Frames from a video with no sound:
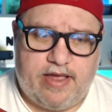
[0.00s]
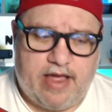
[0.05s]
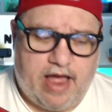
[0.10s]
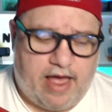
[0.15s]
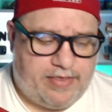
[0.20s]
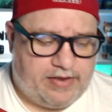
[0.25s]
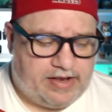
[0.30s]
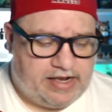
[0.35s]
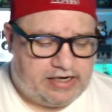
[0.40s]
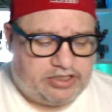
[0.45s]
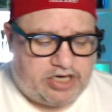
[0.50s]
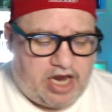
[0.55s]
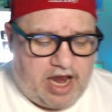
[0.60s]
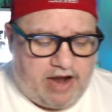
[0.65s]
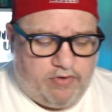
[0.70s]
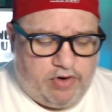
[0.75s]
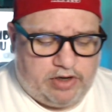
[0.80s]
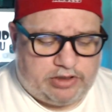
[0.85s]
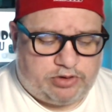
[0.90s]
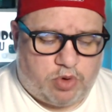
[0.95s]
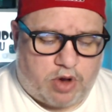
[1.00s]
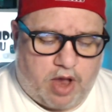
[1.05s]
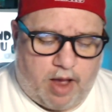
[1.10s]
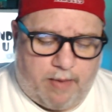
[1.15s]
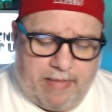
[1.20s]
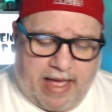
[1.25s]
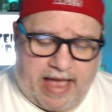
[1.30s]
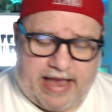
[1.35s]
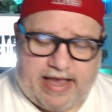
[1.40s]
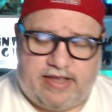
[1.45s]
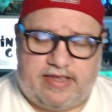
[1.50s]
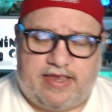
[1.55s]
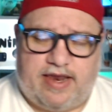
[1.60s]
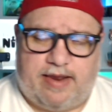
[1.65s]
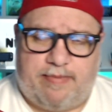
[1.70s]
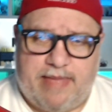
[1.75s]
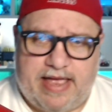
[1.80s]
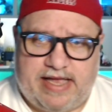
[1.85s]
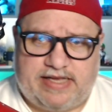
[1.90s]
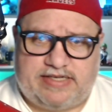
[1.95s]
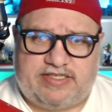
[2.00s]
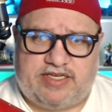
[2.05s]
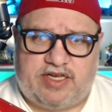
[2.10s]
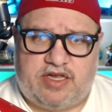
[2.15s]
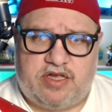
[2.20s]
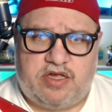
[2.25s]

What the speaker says: I think that gyroids will come back into the mix.